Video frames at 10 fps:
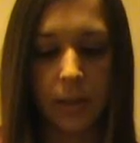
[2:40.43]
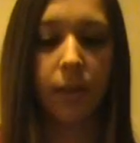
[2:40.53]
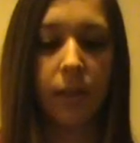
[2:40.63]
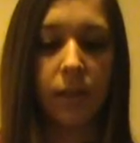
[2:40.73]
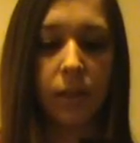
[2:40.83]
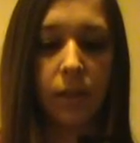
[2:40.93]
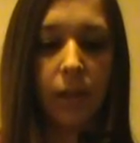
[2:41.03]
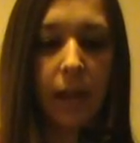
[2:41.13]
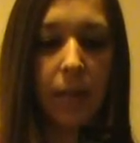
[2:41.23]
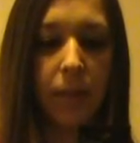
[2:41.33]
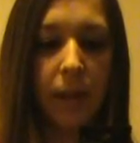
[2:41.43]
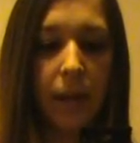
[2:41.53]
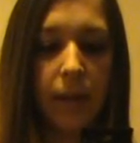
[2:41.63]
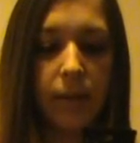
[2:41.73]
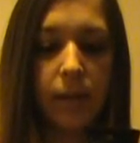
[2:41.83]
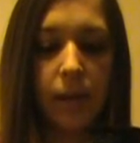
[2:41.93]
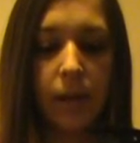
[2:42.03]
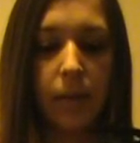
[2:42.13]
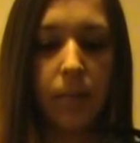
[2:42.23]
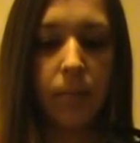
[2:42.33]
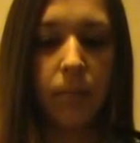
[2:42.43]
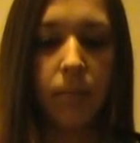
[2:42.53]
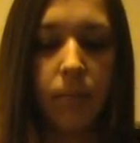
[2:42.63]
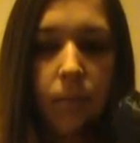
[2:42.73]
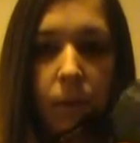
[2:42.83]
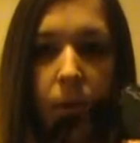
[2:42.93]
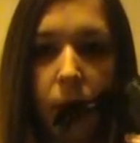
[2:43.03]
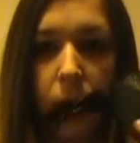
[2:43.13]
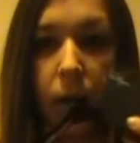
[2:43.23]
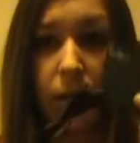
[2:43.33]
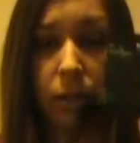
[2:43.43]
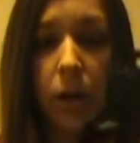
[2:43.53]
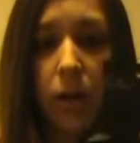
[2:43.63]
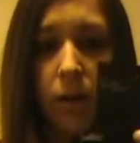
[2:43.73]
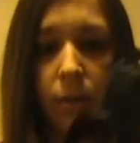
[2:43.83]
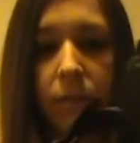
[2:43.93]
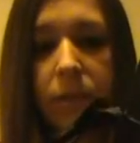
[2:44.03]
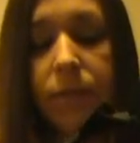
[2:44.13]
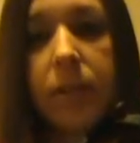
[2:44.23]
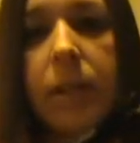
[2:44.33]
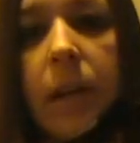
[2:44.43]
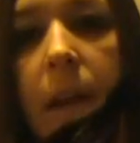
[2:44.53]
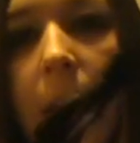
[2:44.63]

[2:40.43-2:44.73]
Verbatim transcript: These are little headbands. Um, there were a dollar fifty,